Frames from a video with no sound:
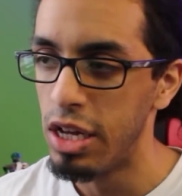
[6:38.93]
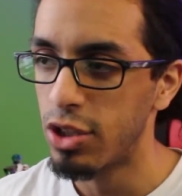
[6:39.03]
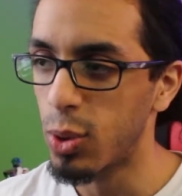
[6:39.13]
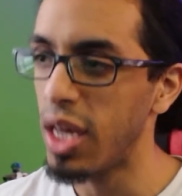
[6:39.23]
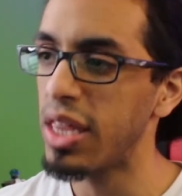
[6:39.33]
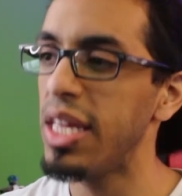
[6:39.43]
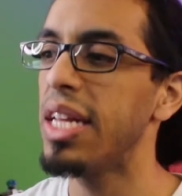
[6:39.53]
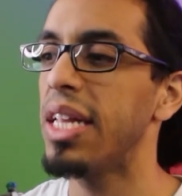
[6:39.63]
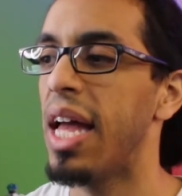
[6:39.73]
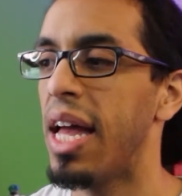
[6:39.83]
So I
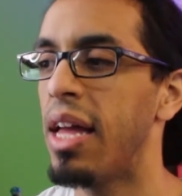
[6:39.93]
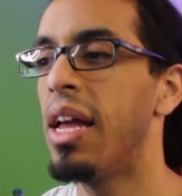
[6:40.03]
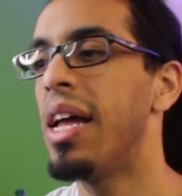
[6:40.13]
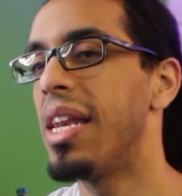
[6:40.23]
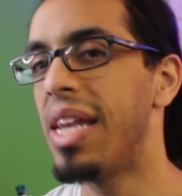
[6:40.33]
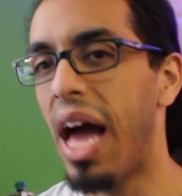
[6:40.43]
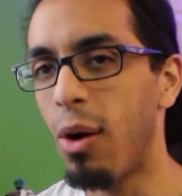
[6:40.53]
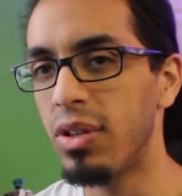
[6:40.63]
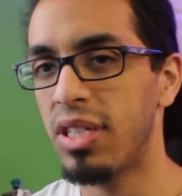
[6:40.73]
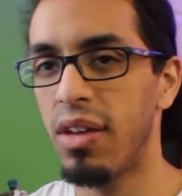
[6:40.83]
think that
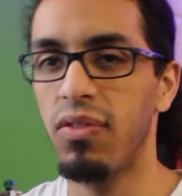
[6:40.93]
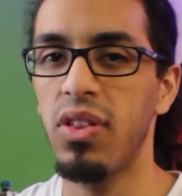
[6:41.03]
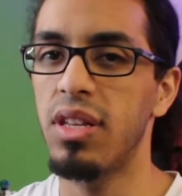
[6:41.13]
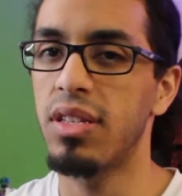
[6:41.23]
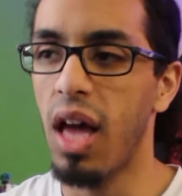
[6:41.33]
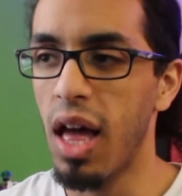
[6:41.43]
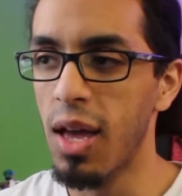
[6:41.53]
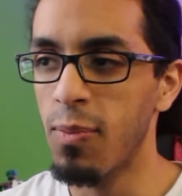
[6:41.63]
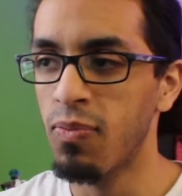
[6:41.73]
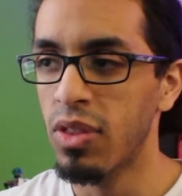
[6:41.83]
now is definitely the
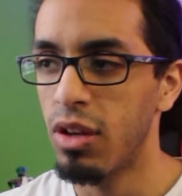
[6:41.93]
time